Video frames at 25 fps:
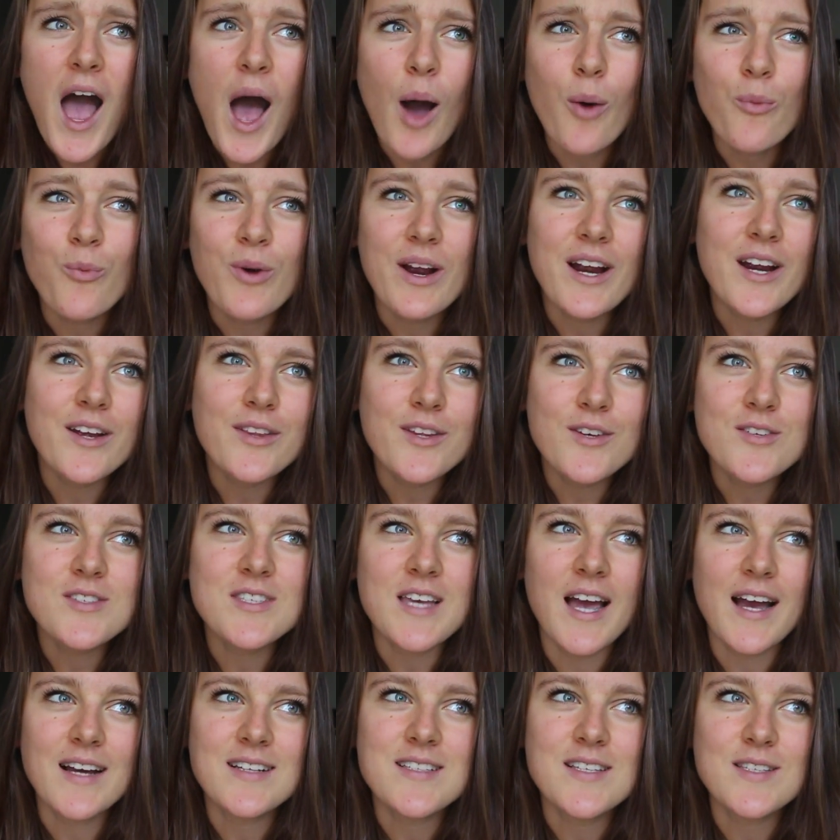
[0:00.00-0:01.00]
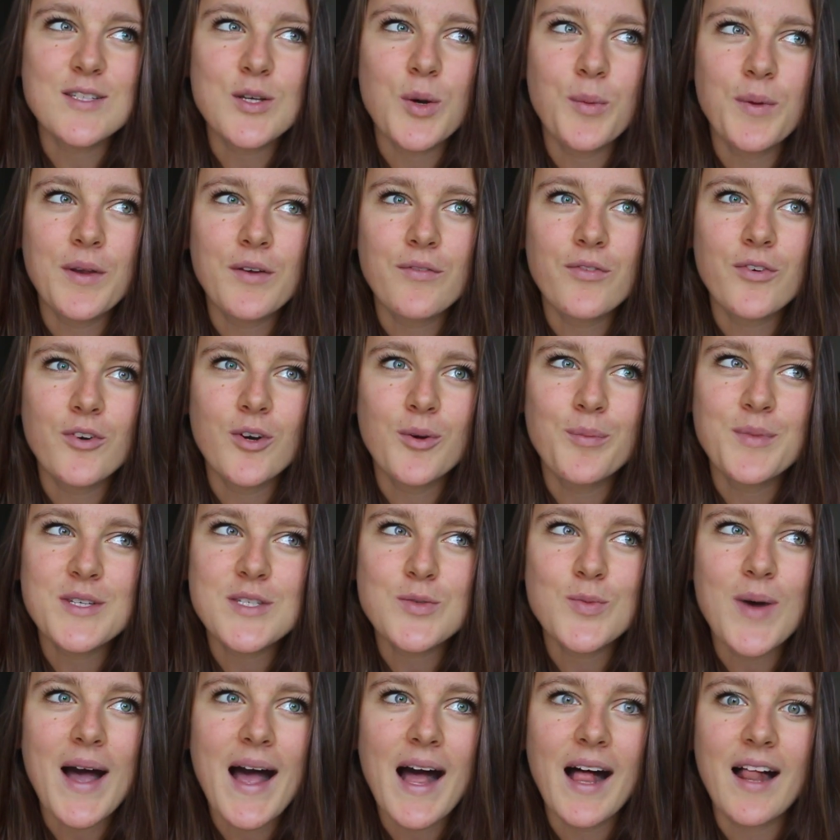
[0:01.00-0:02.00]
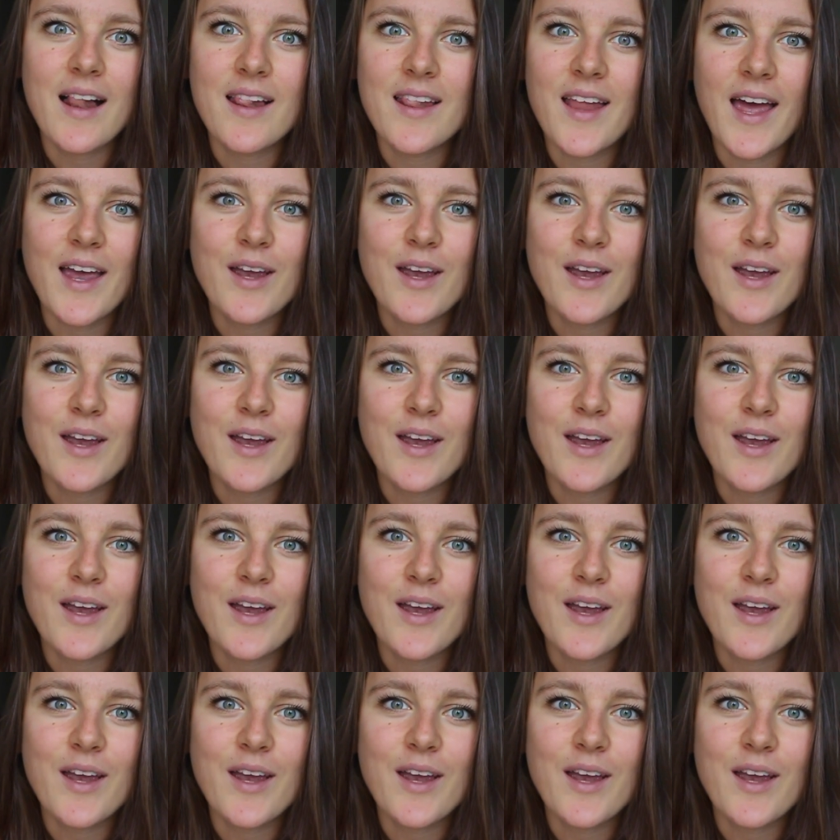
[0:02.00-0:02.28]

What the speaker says: And where are those taxes coming from as well?